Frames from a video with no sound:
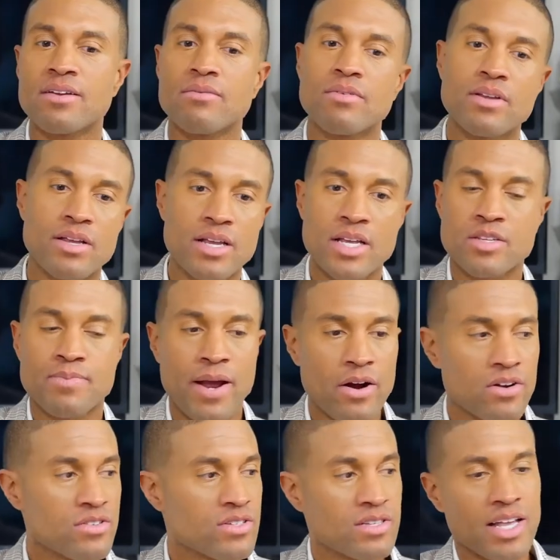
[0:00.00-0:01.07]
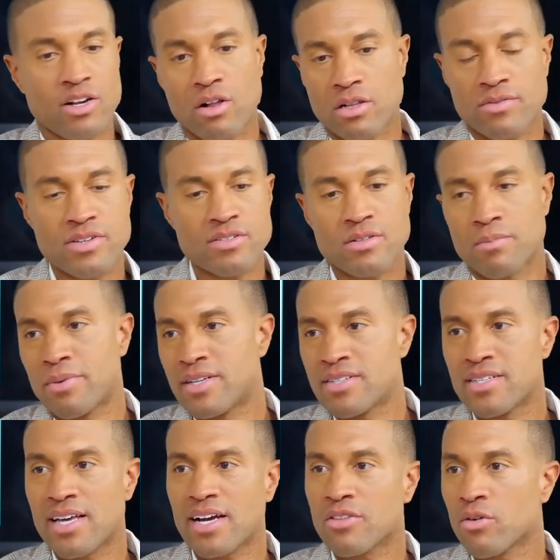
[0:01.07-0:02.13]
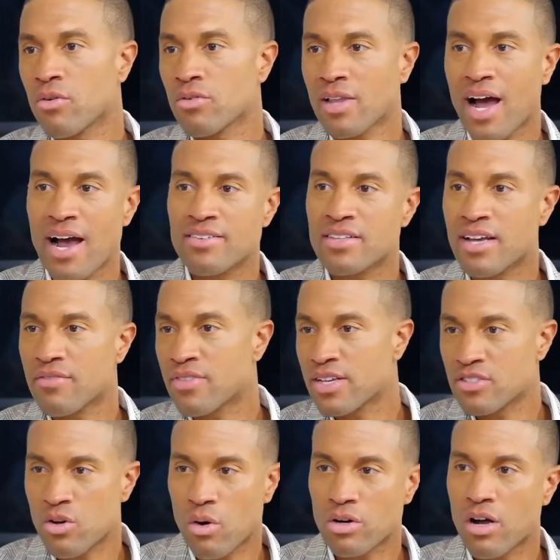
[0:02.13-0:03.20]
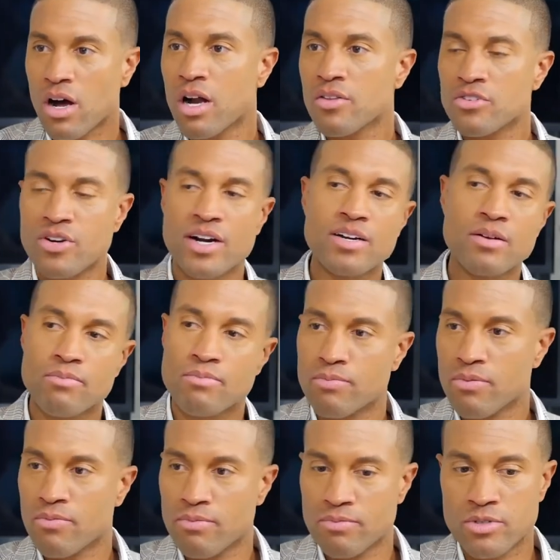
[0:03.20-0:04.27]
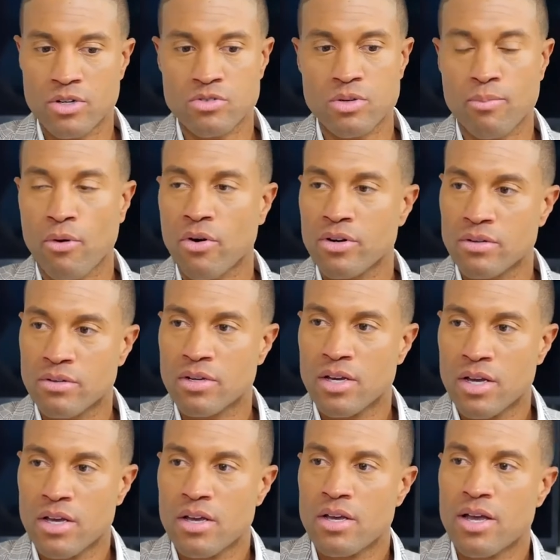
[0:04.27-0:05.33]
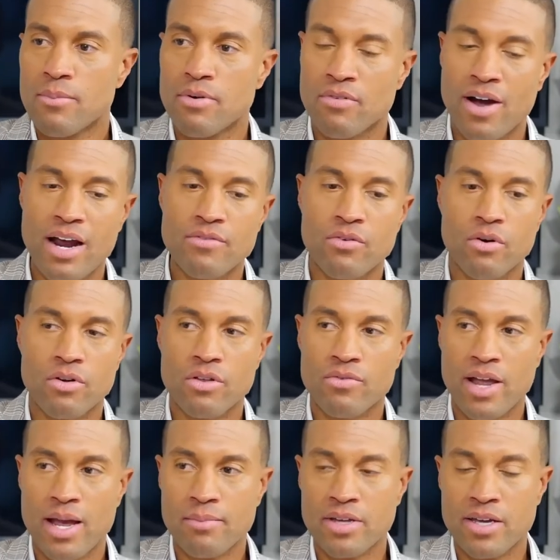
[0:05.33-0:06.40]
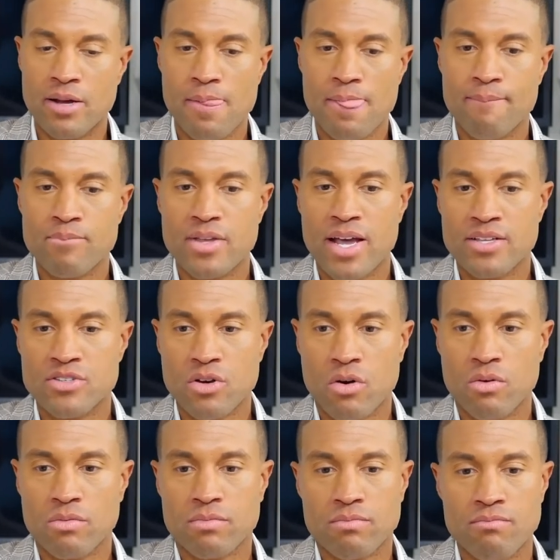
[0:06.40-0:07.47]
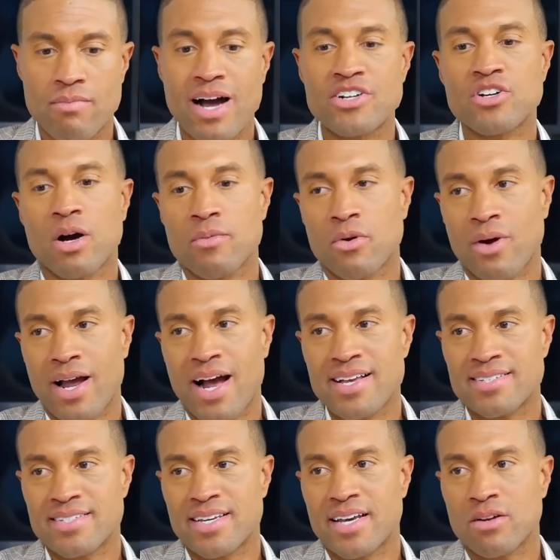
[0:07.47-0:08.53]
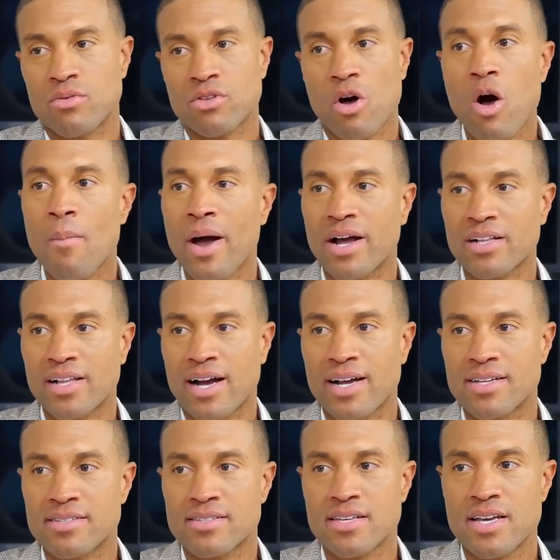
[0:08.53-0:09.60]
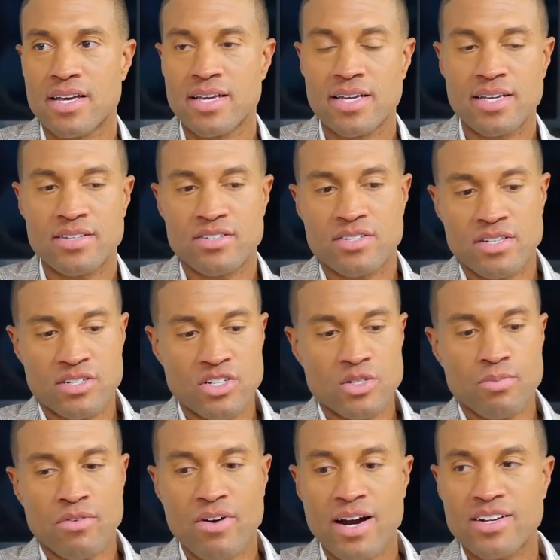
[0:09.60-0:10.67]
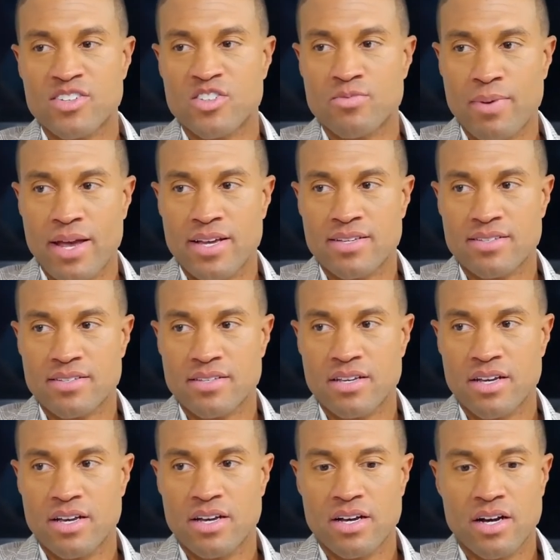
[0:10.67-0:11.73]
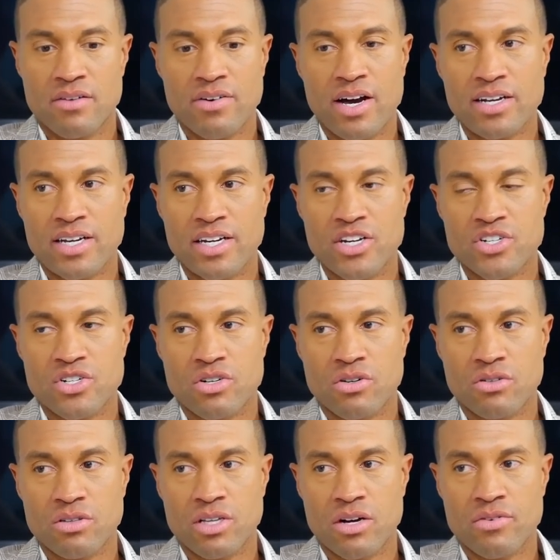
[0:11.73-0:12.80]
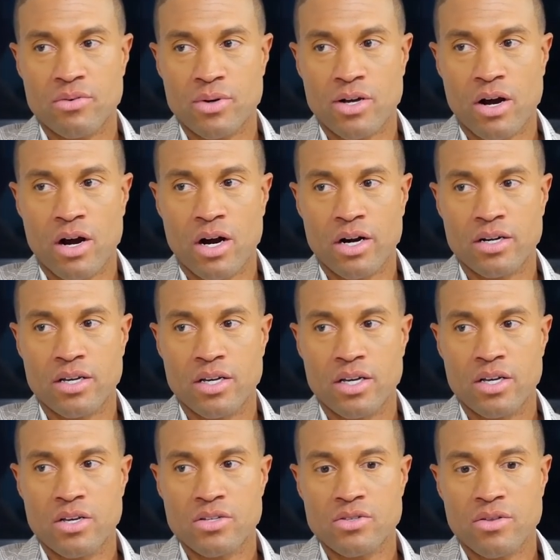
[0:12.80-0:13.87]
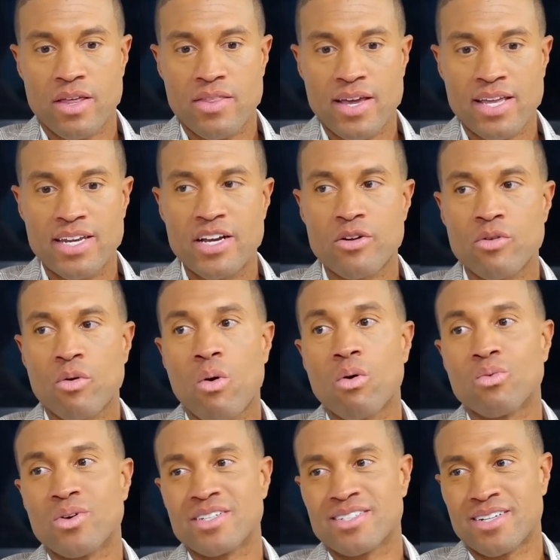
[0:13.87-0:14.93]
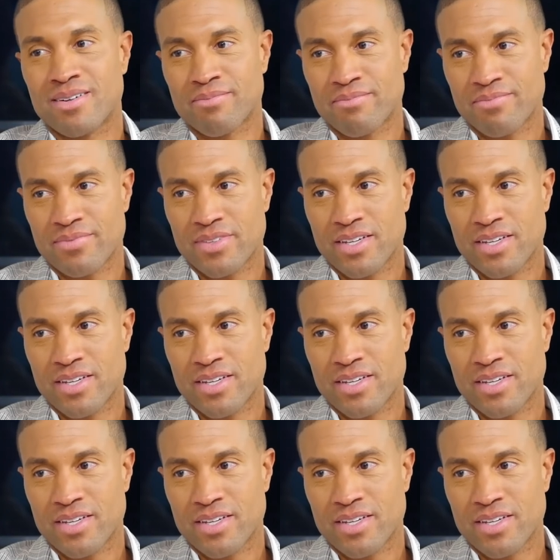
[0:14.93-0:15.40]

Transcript: and his parents, and like all of us, they're busy. They got their own lives and they have things going on. They're trying to, you know, support and provide for the family. And so my job, the way I see it with all my clients, is to just provide a space of unconditional love and regard so that they can hear their own wisdom